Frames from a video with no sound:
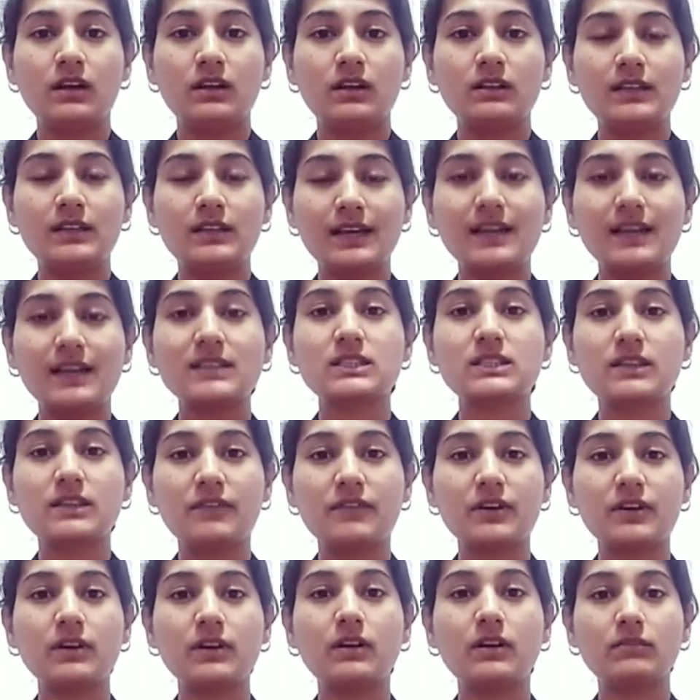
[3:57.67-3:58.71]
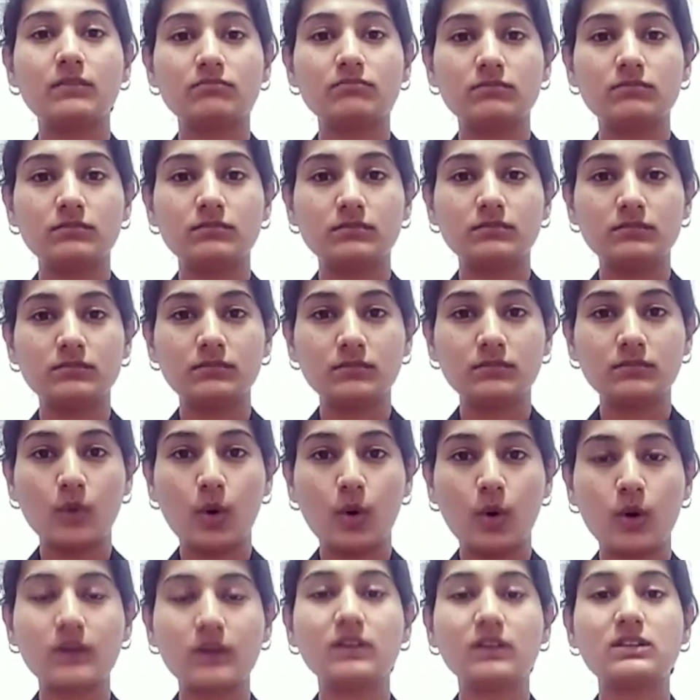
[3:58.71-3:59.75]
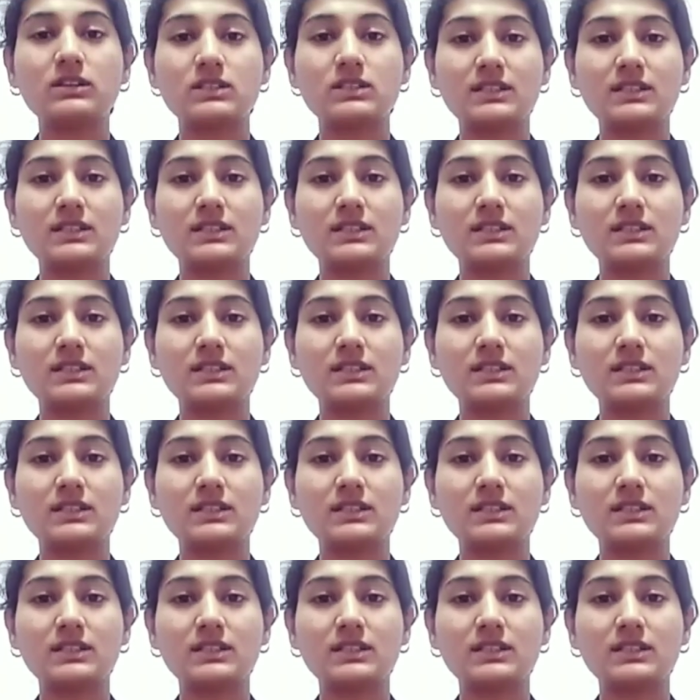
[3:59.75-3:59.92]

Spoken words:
there are several orders,